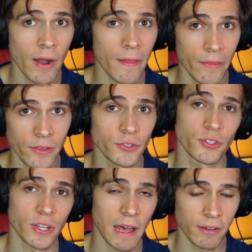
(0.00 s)
rather than
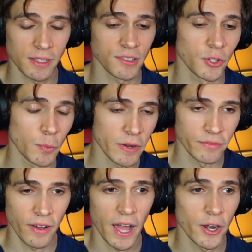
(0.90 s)
just having this little bit
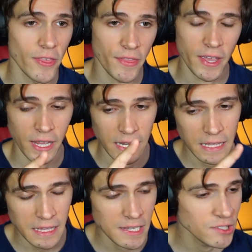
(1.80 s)
of fire that they could
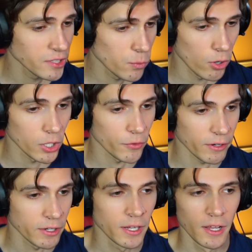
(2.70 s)
easily walk
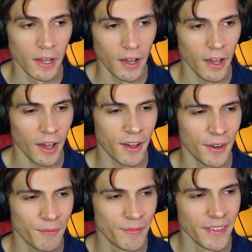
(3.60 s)

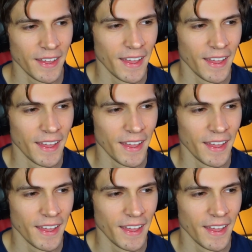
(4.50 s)
around.